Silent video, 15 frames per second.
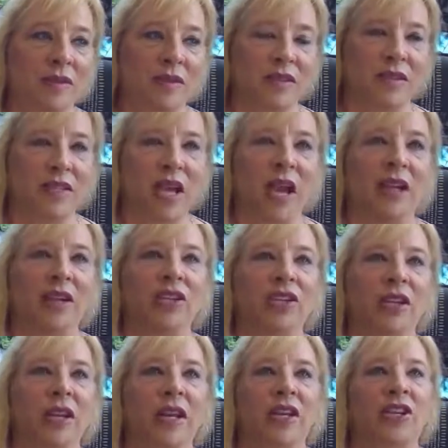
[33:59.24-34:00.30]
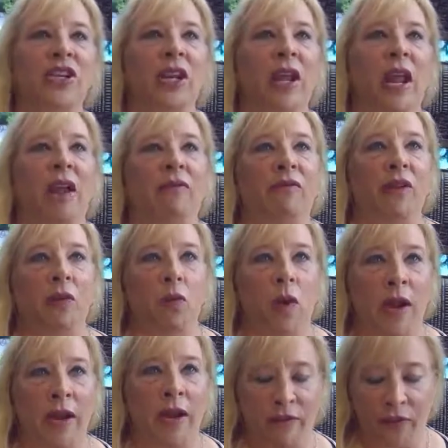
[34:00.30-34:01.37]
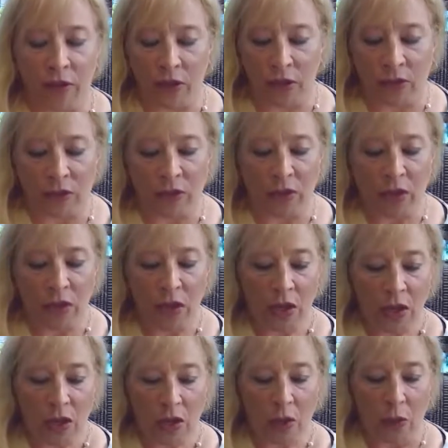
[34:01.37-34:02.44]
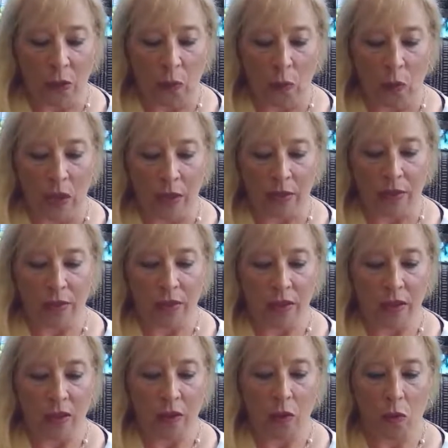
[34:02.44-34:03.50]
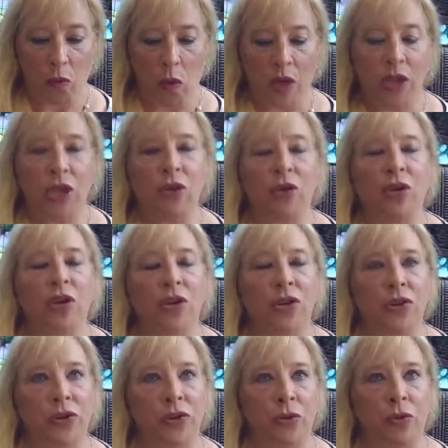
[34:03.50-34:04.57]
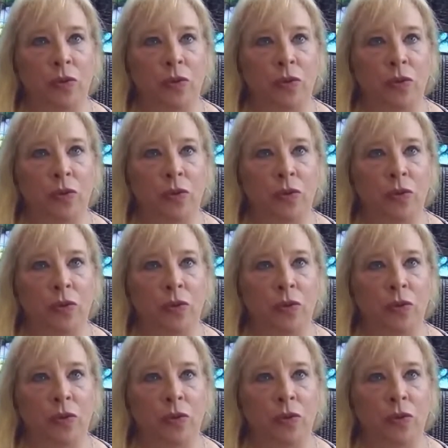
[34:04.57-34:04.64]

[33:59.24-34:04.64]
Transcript: touch each and every one of you with what you can do